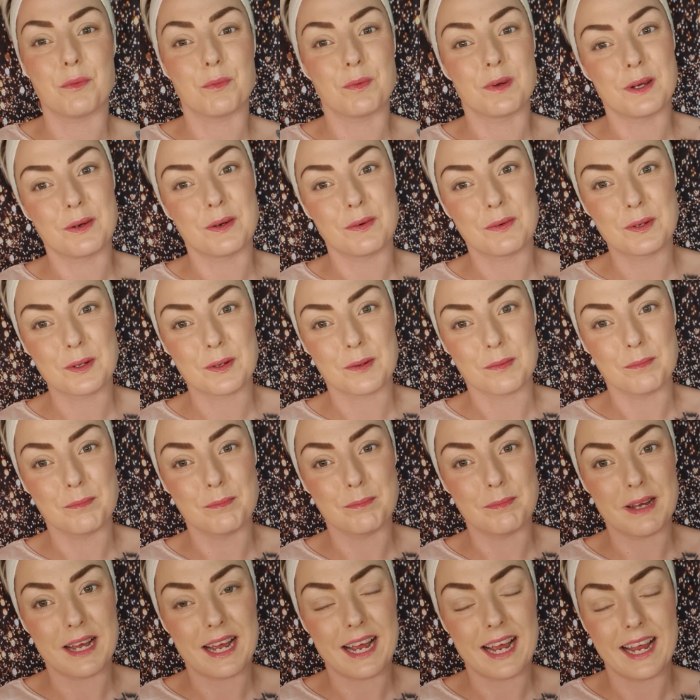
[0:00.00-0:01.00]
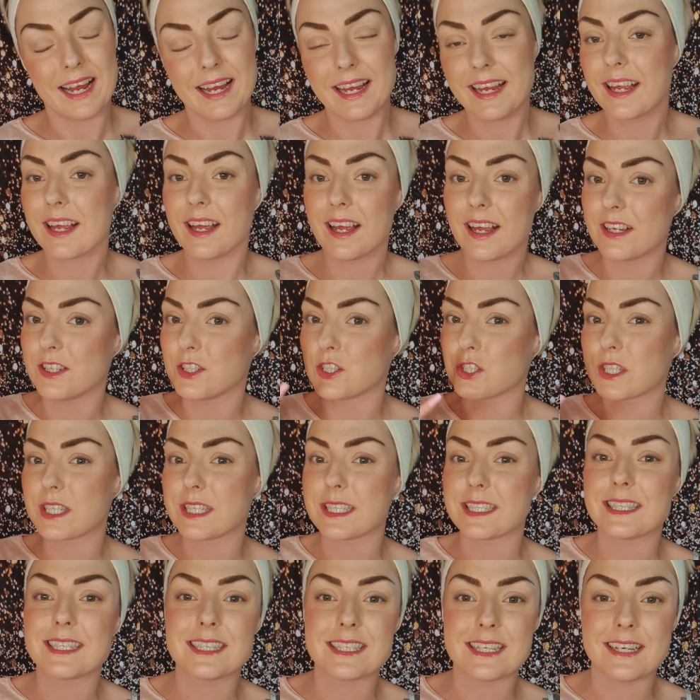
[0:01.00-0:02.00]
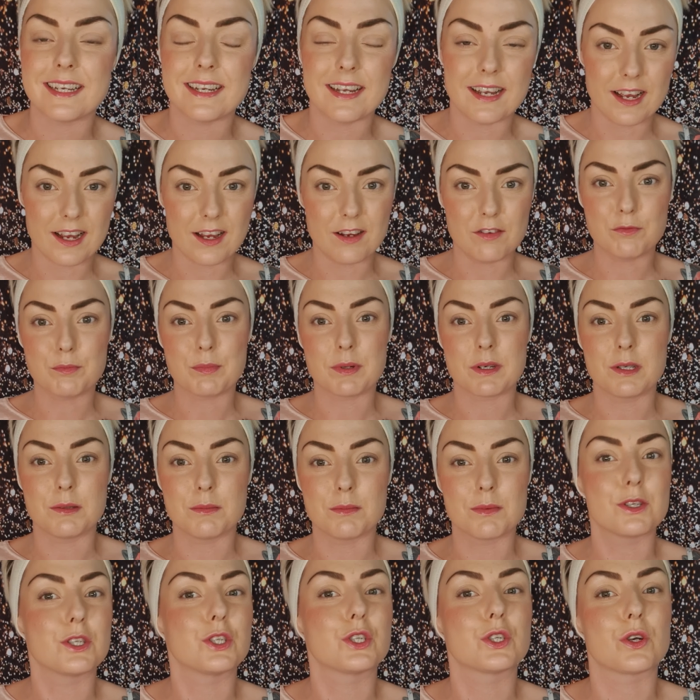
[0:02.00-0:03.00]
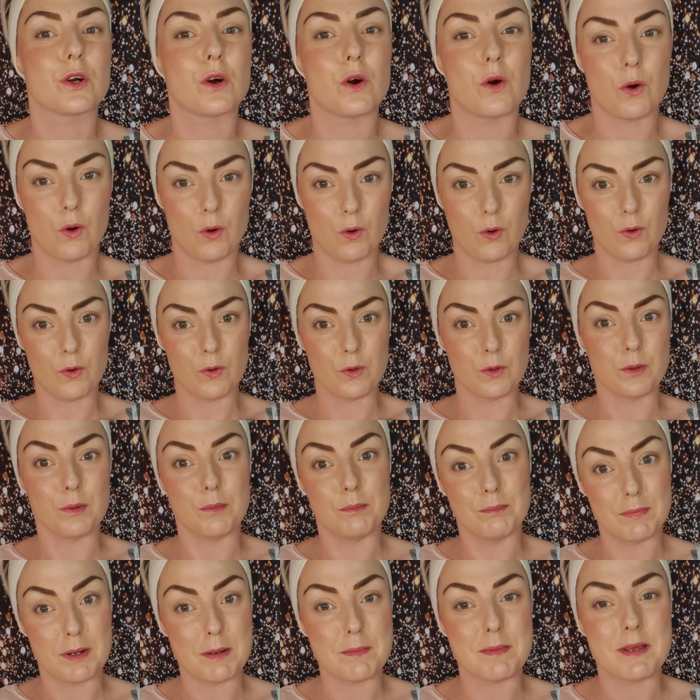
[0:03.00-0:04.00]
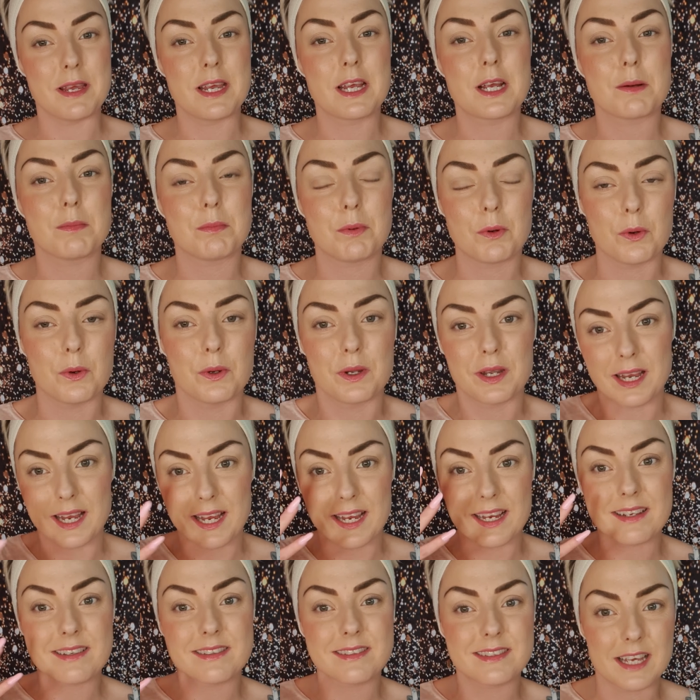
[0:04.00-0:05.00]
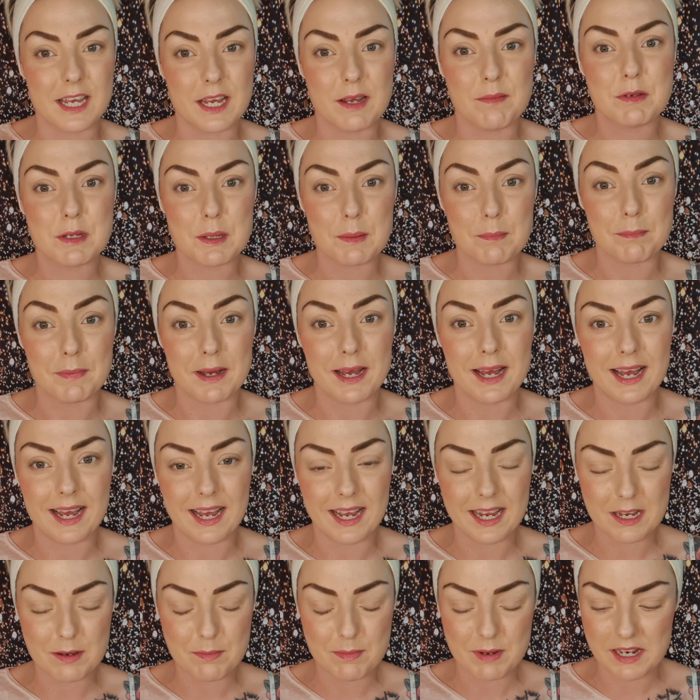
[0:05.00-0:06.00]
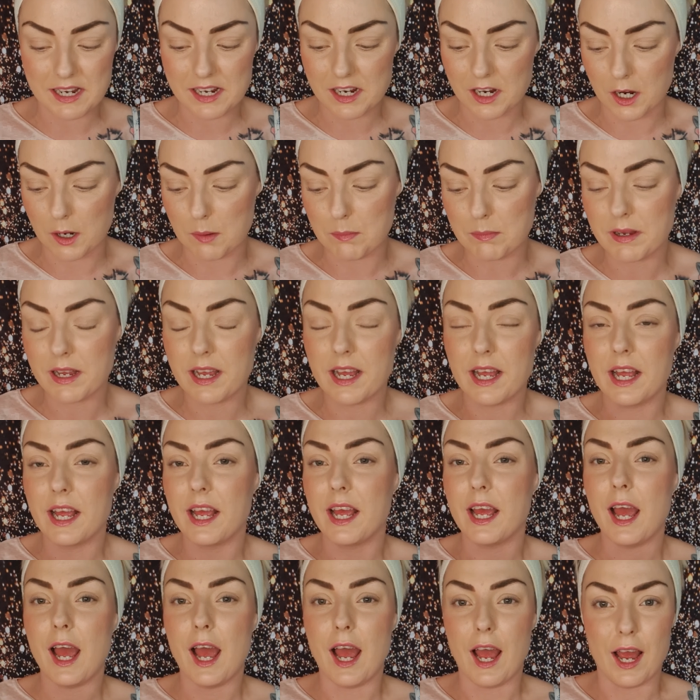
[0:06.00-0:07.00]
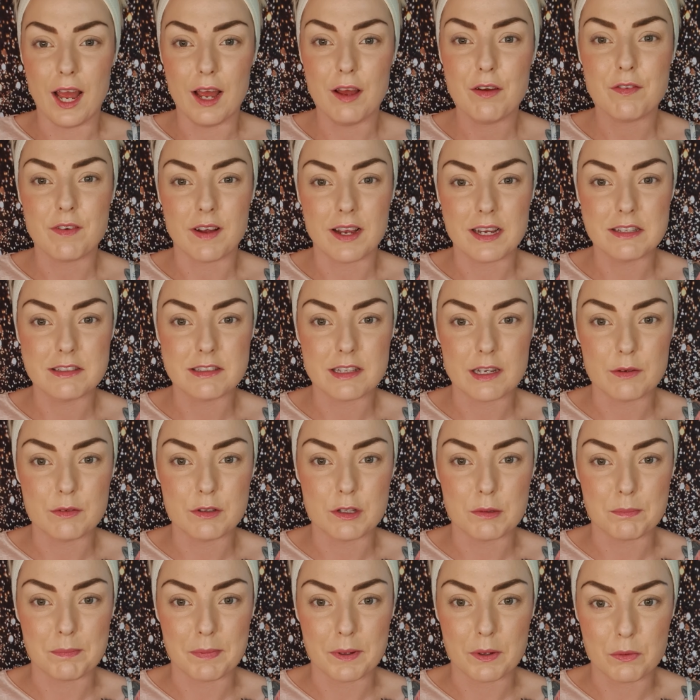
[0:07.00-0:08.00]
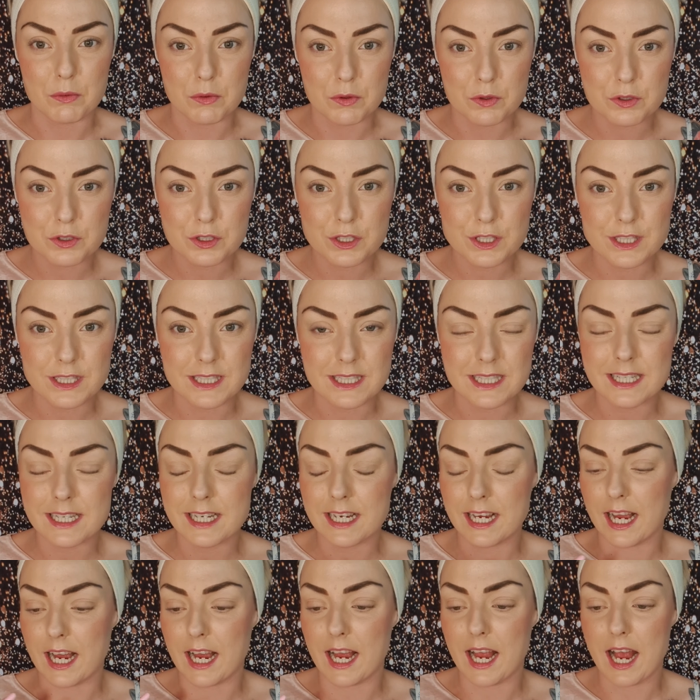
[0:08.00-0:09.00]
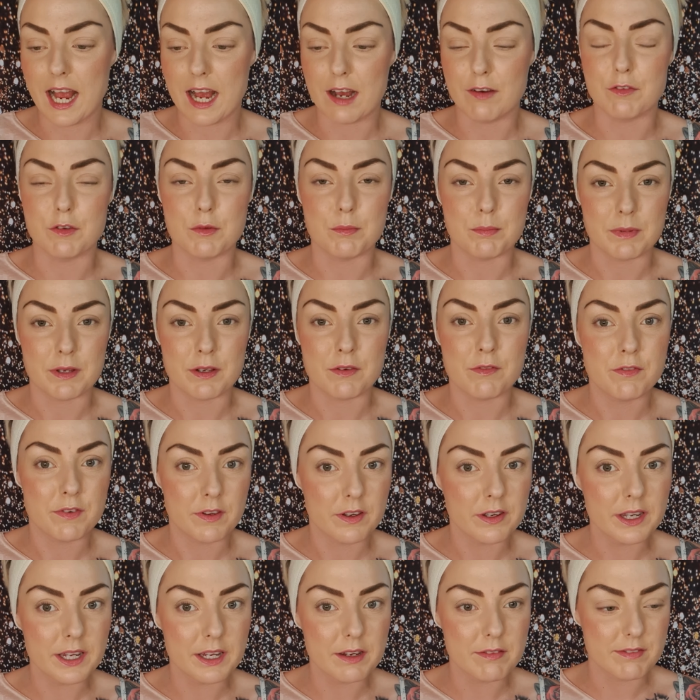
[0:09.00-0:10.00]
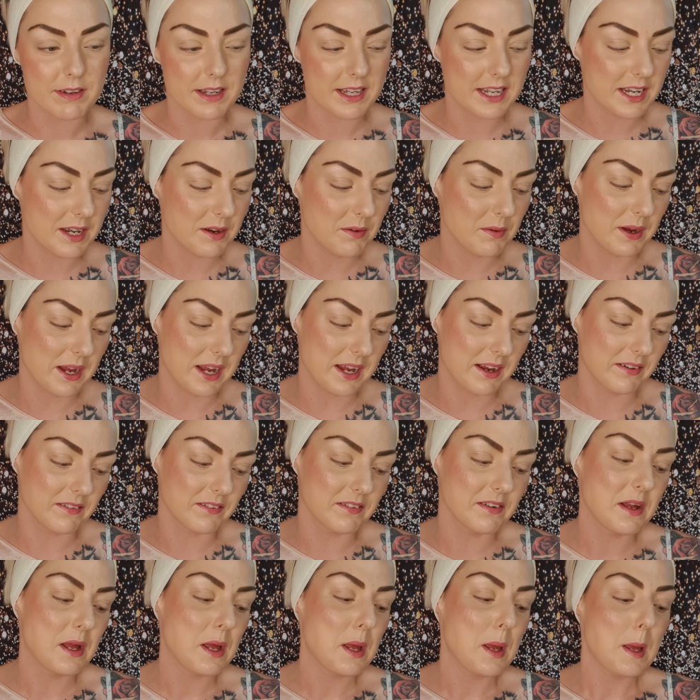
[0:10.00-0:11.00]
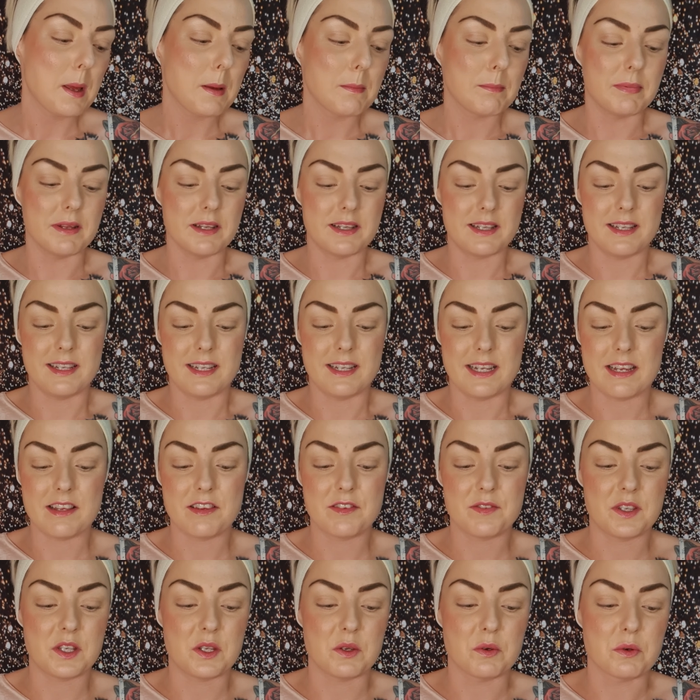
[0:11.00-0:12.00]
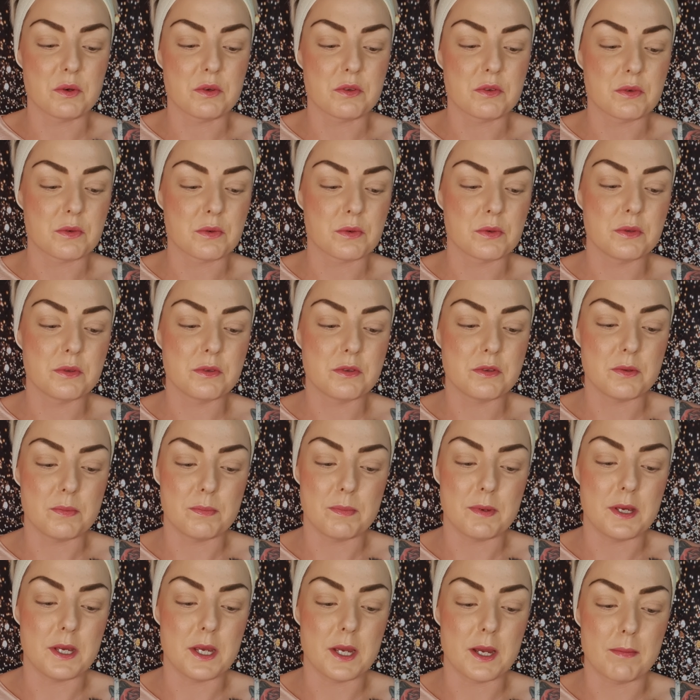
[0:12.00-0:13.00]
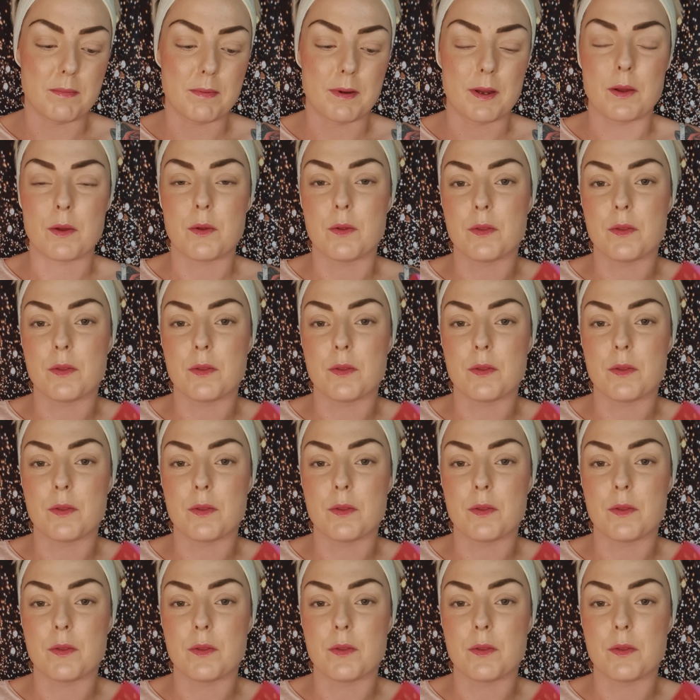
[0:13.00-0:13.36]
welcome back. As you can see, I've pretty much got all my makeup on except my eye makeup. If I sound a bit hoarse today, I haven't been feeling very well, but today's video is going to be about